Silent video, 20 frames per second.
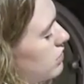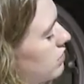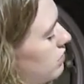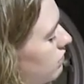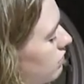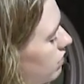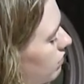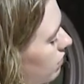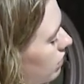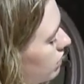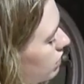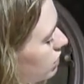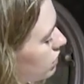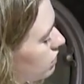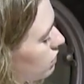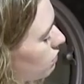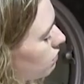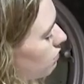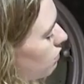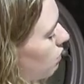so you want to
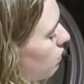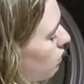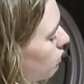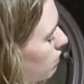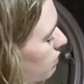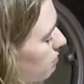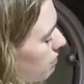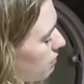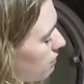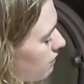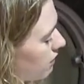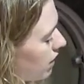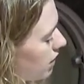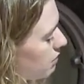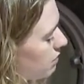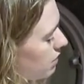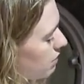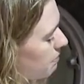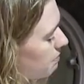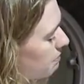just hold the
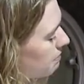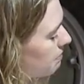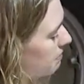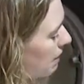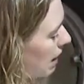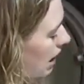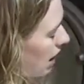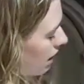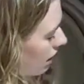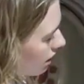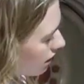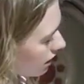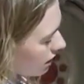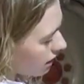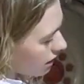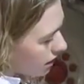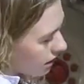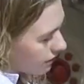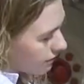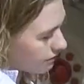flywheel back.
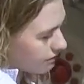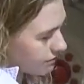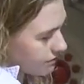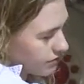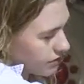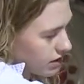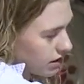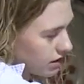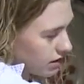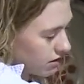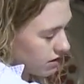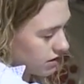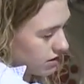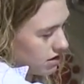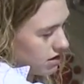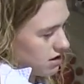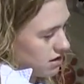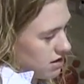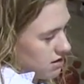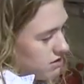
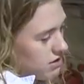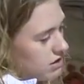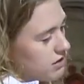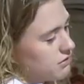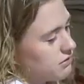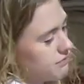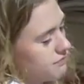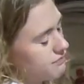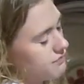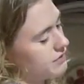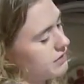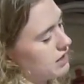There you go.